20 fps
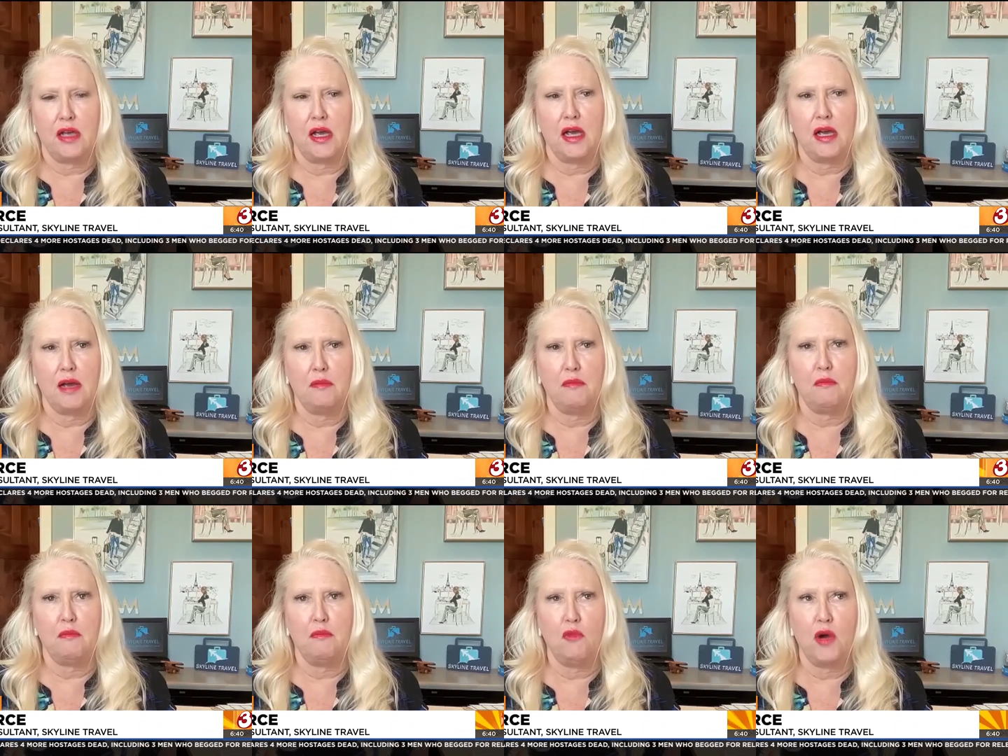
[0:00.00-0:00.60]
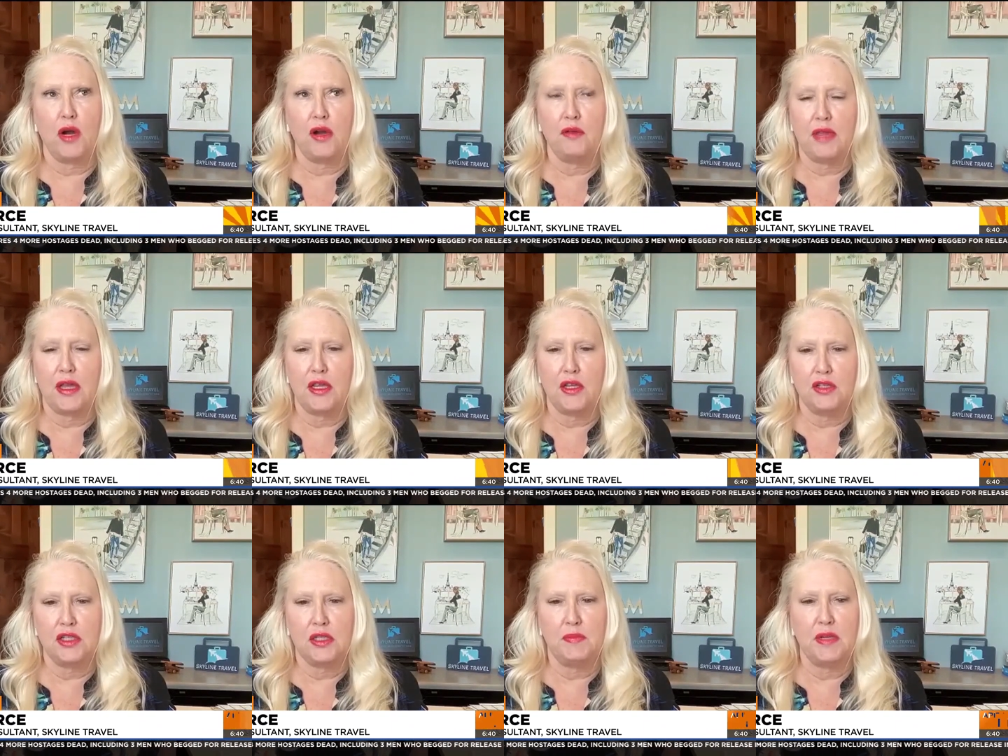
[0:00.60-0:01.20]
Um, where they
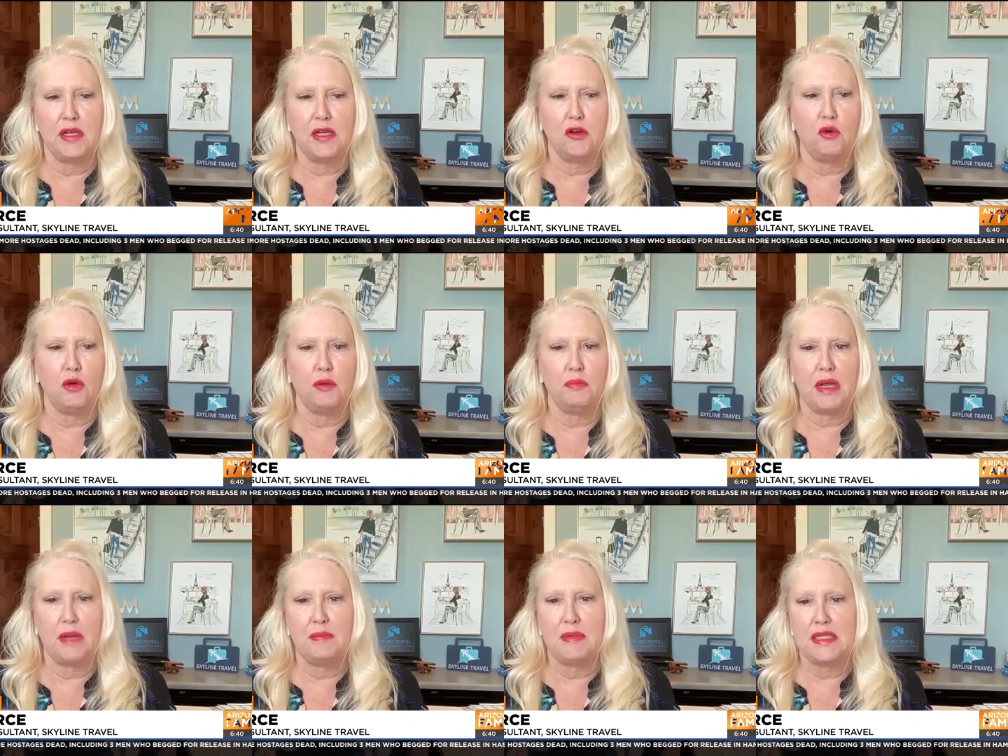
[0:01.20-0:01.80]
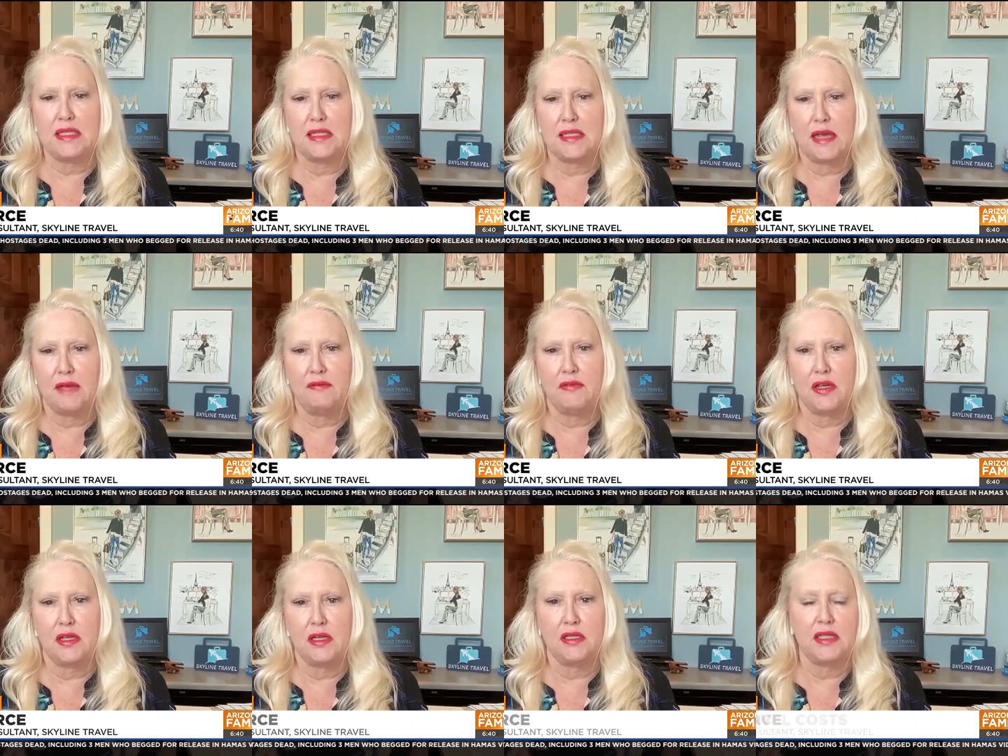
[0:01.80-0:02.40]
used to be going maybe
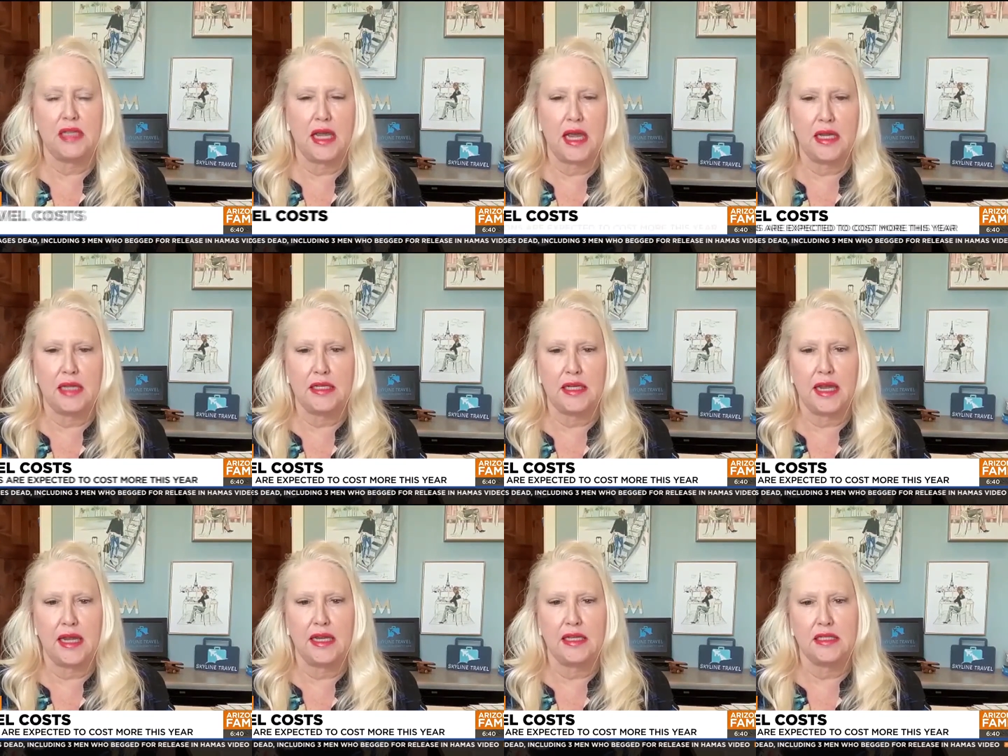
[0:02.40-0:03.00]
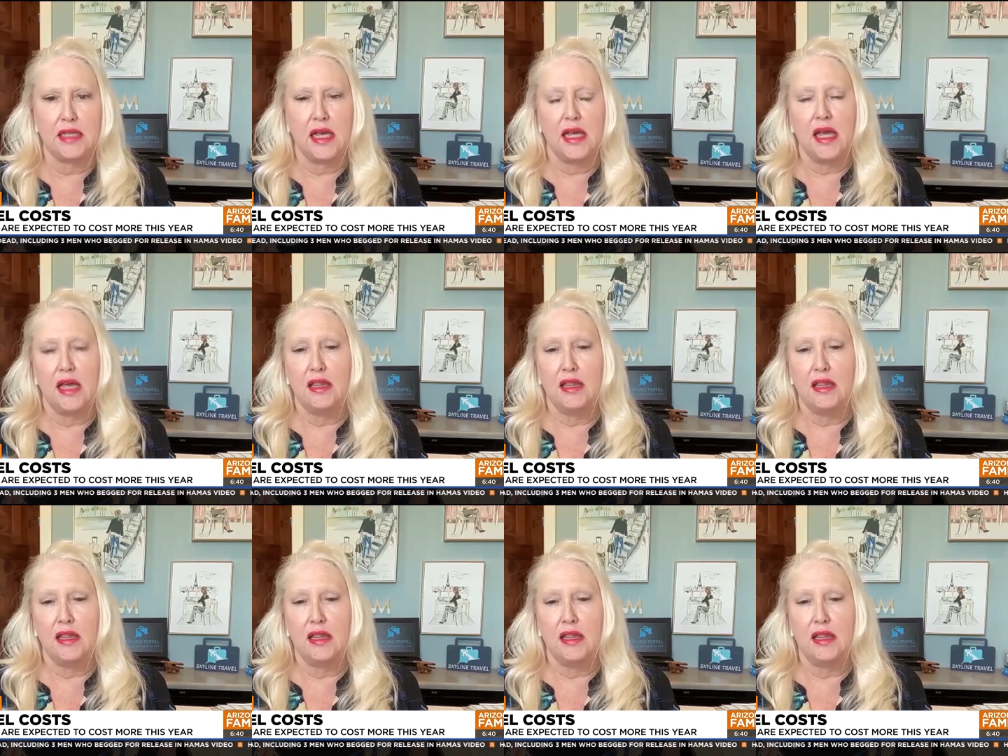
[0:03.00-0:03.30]
seven, ten days,